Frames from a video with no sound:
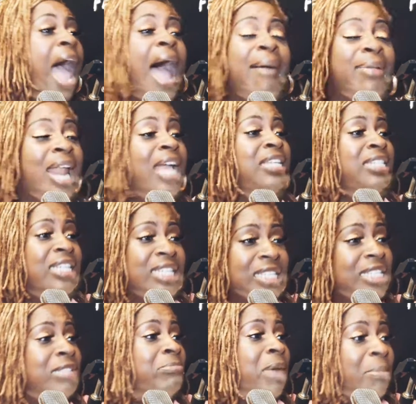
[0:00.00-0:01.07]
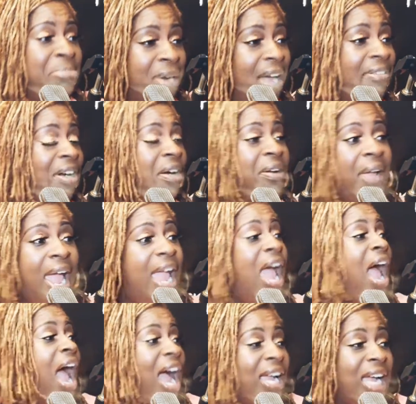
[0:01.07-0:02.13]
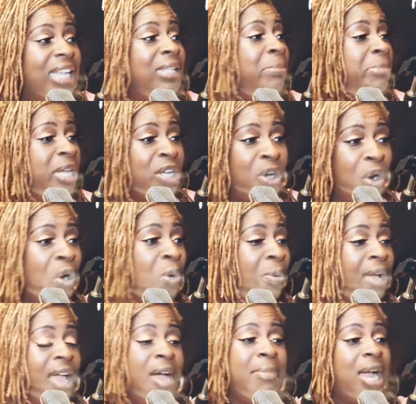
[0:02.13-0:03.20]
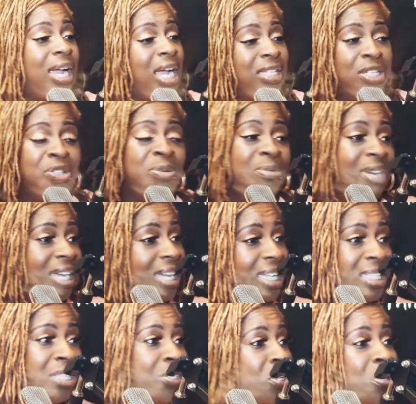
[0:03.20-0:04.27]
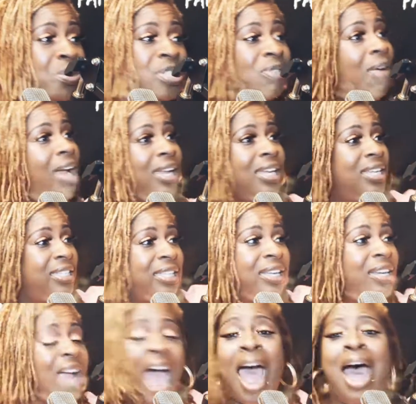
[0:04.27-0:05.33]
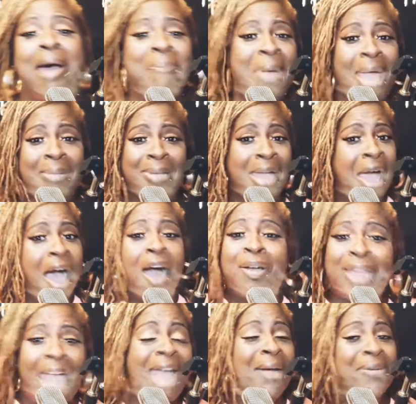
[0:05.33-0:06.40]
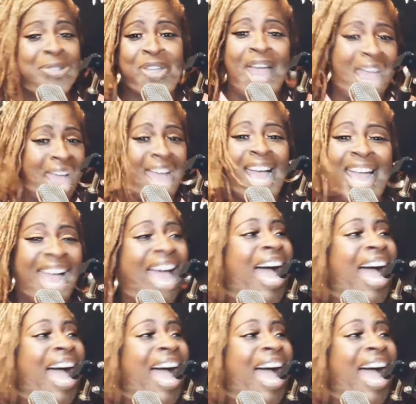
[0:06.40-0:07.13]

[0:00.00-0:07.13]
I be like, Jesus is my brother. Okay. I got to be cool with him. I got to do what I got to do so I can get to God, baby. Okay. I'm trying.